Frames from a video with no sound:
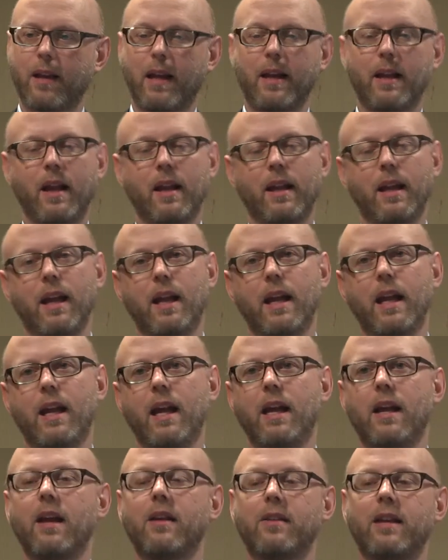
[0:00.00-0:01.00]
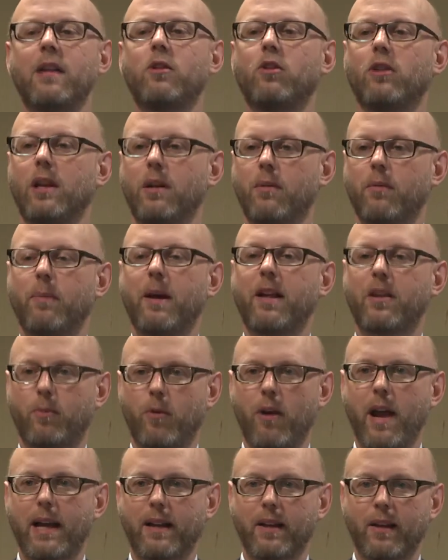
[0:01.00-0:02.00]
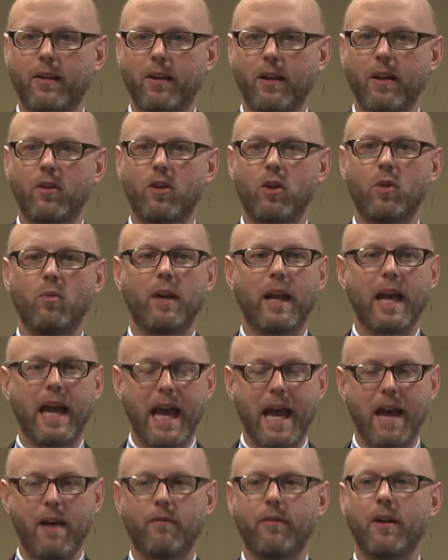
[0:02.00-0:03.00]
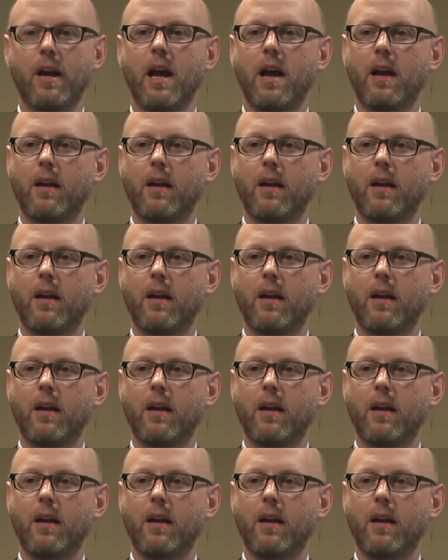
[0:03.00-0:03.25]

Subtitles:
essentially, best practice is you want to have